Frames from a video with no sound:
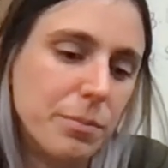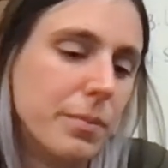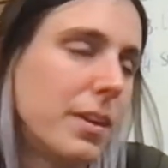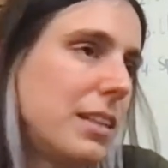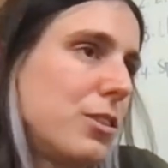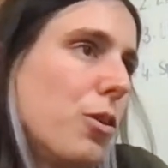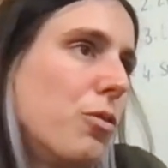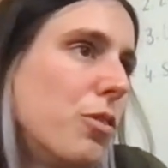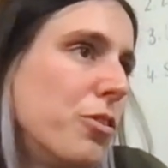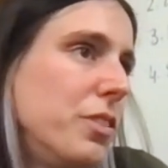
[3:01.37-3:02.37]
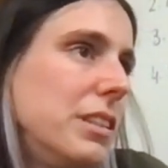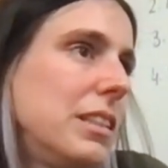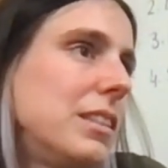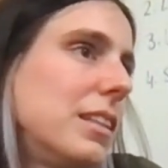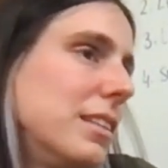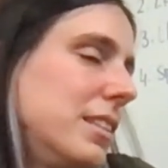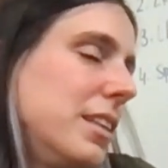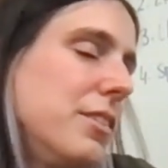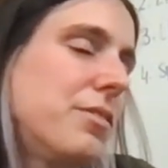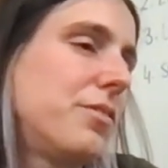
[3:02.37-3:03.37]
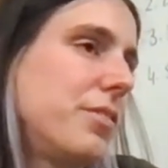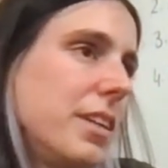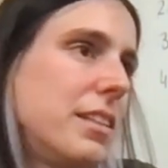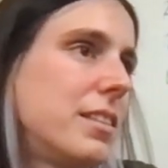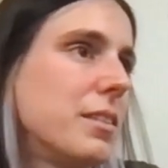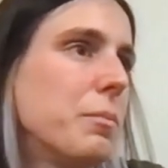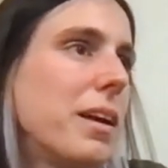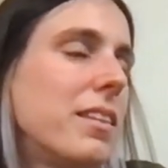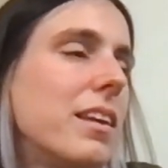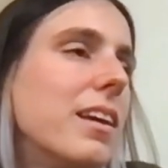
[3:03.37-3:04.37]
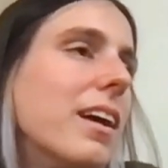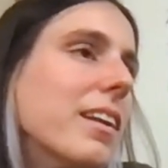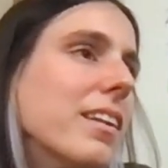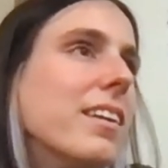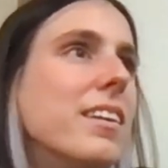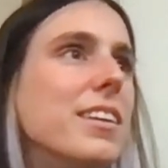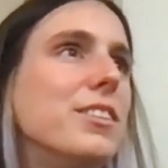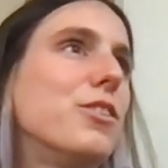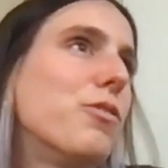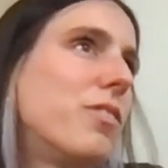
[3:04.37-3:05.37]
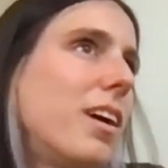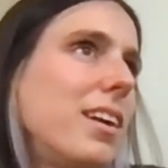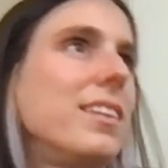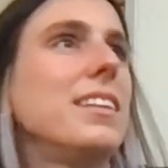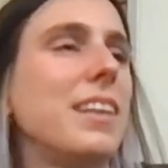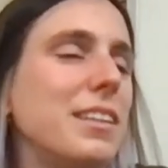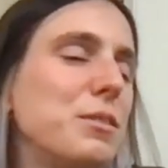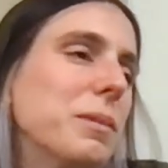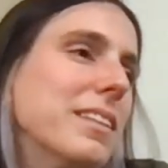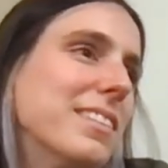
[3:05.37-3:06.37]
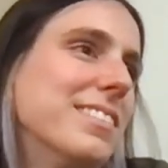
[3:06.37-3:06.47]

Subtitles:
let's go for physics and see if it's my thing. And so far, it has been.